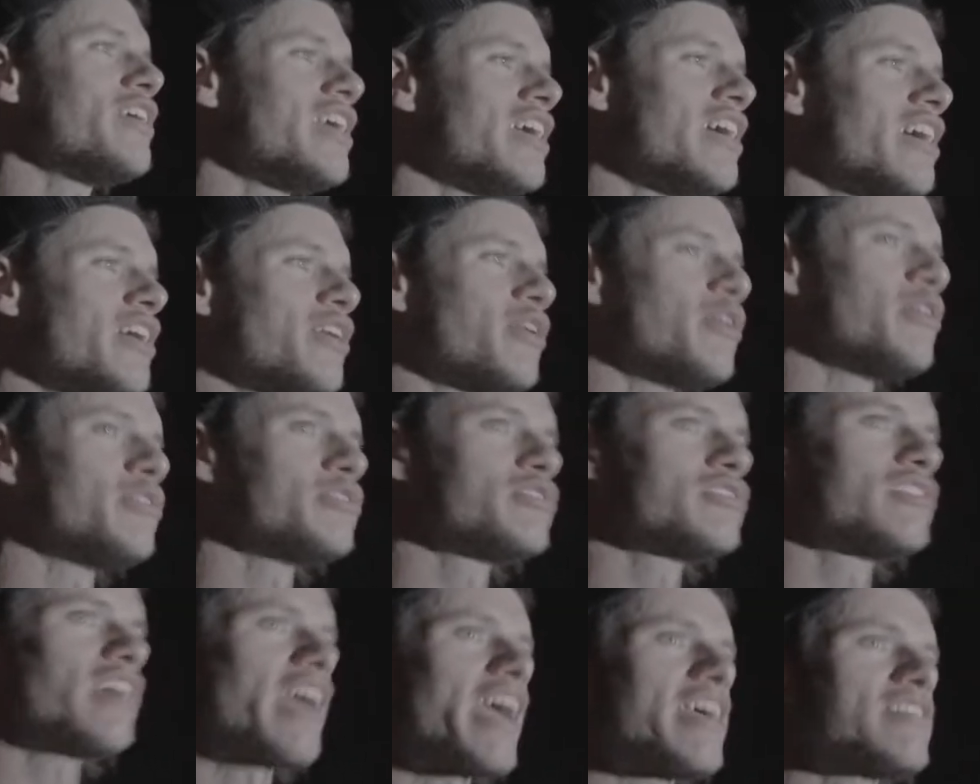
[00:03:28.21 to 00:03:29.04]

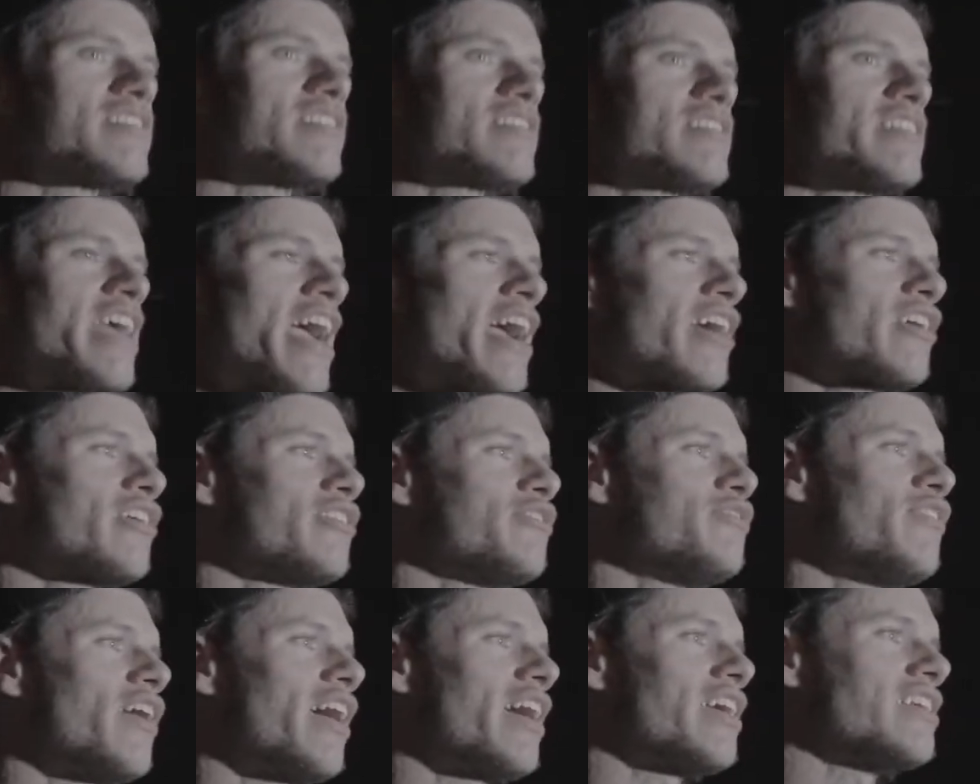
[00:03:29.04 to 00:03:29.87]
vehicles as a
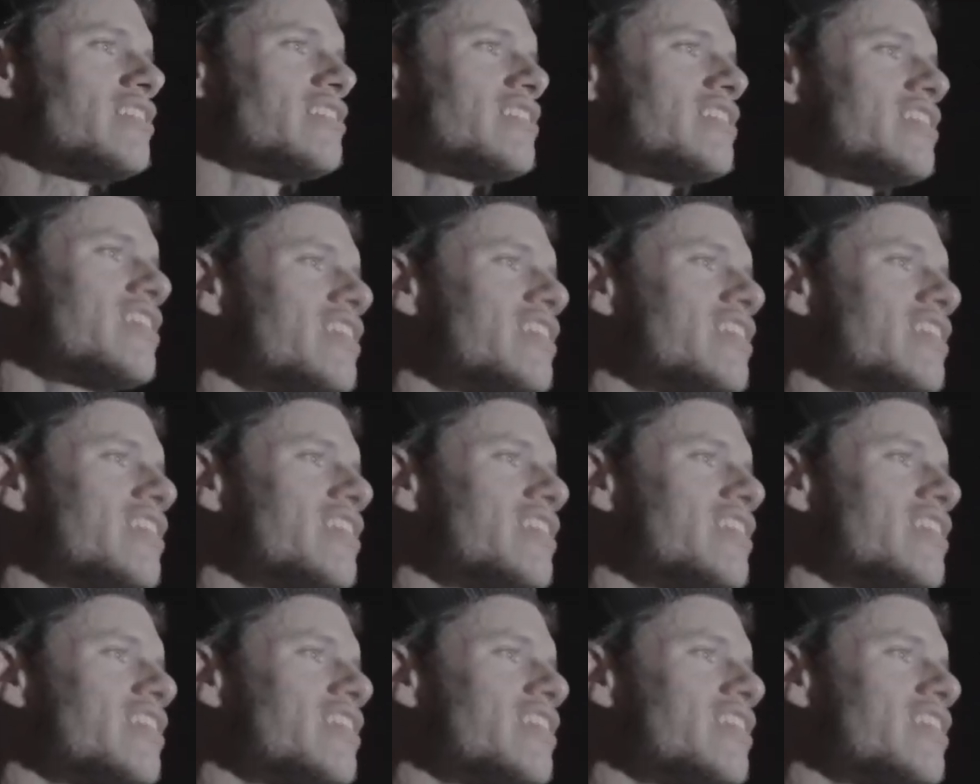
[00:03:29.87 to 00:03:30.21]
sacrifice.